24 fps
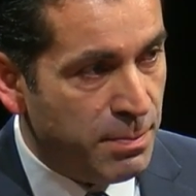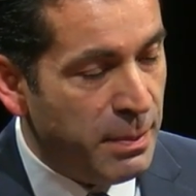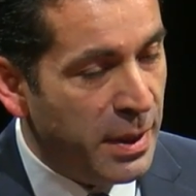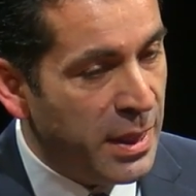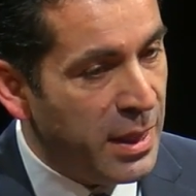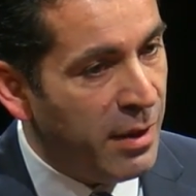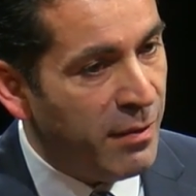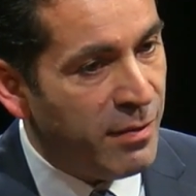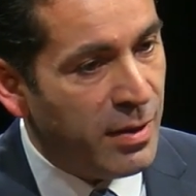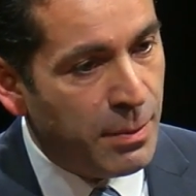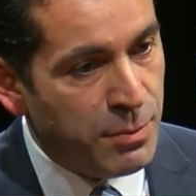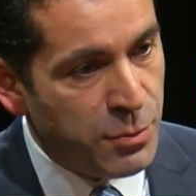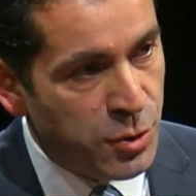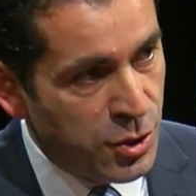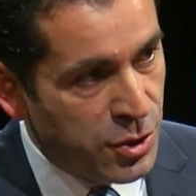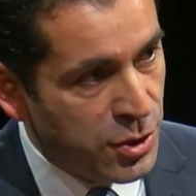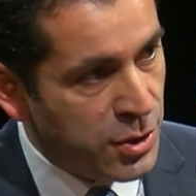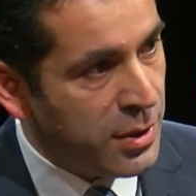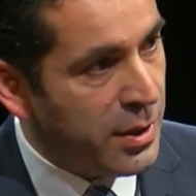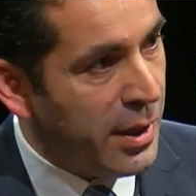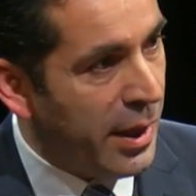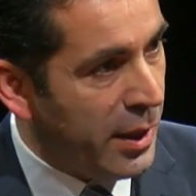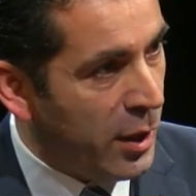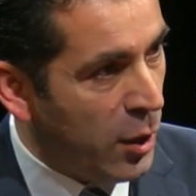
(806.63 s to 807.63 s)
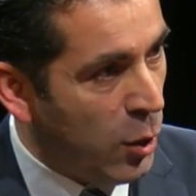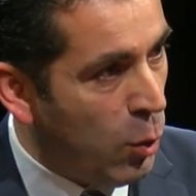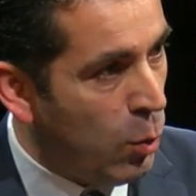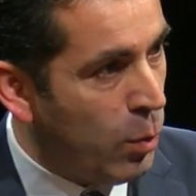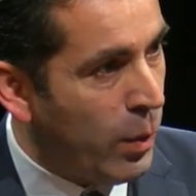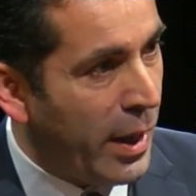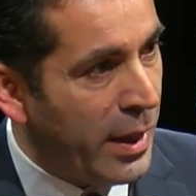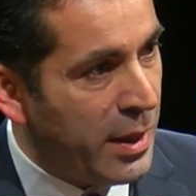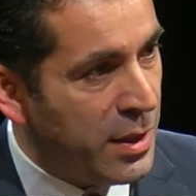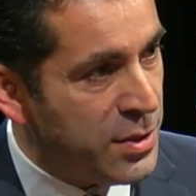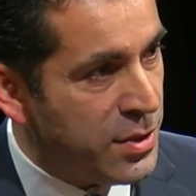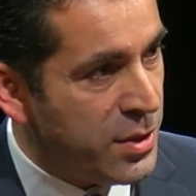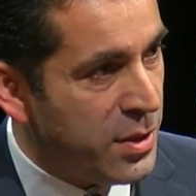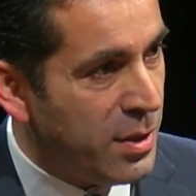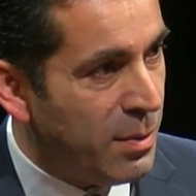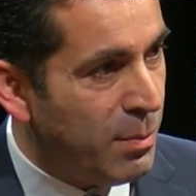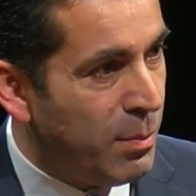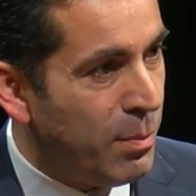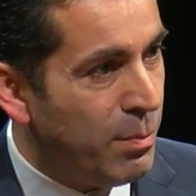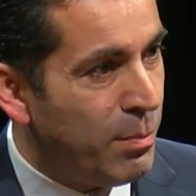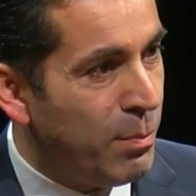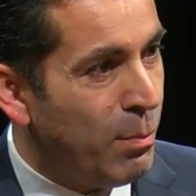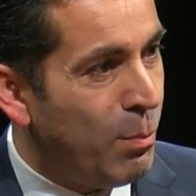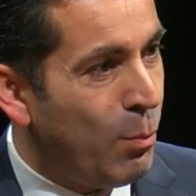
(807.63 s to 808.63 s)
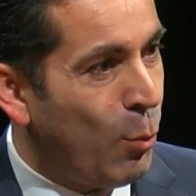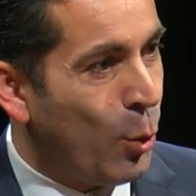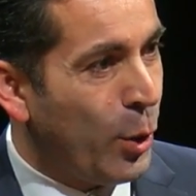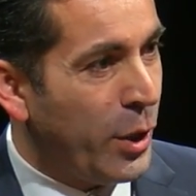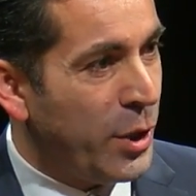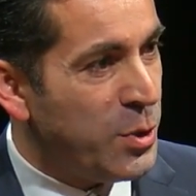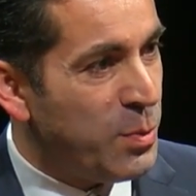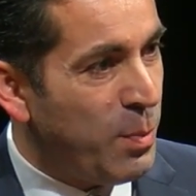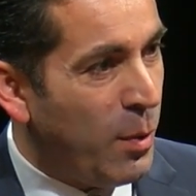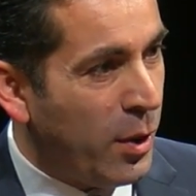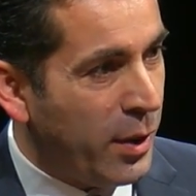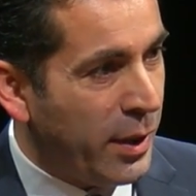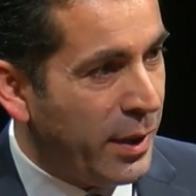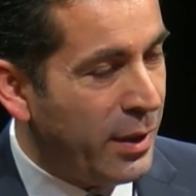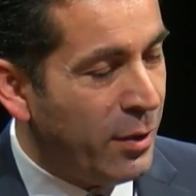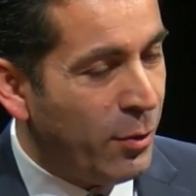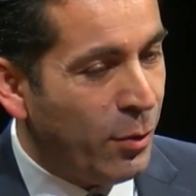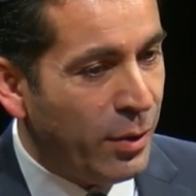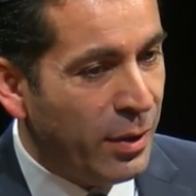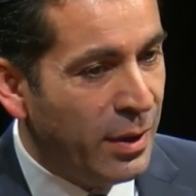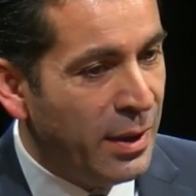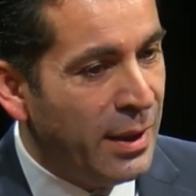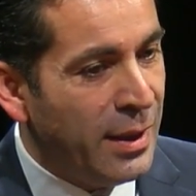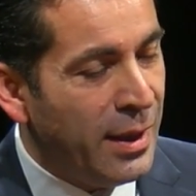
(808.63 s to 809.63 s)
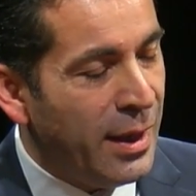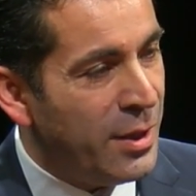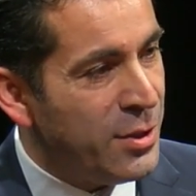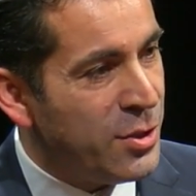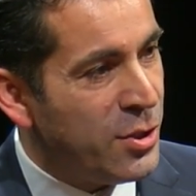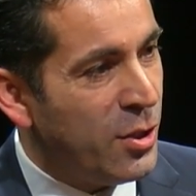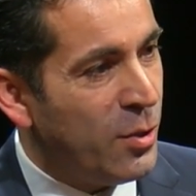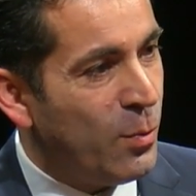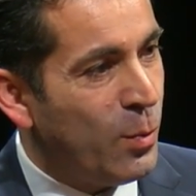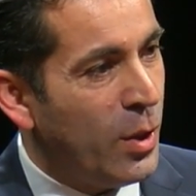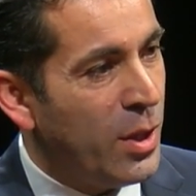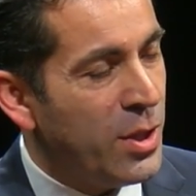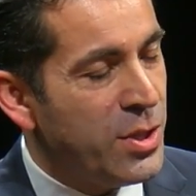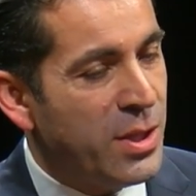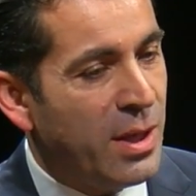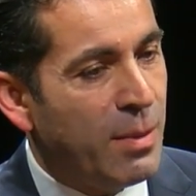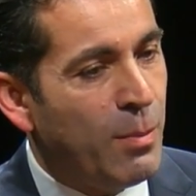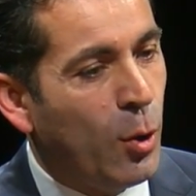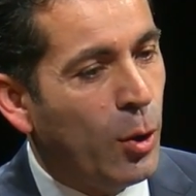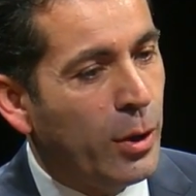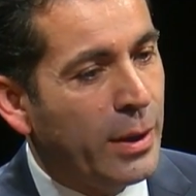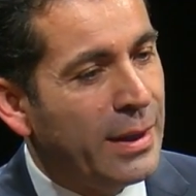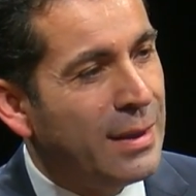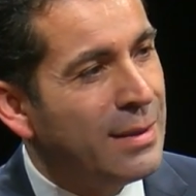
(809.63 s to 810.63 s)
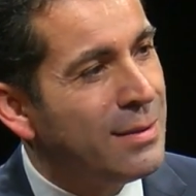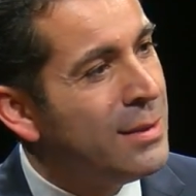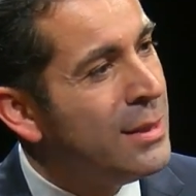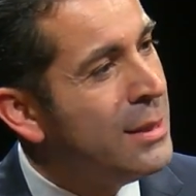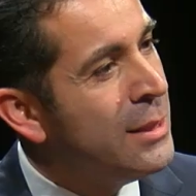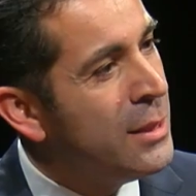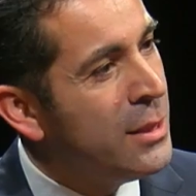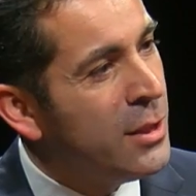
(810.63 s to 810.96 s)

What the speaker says: Many of them just kind of go right into the mortgage market or into the real estate market,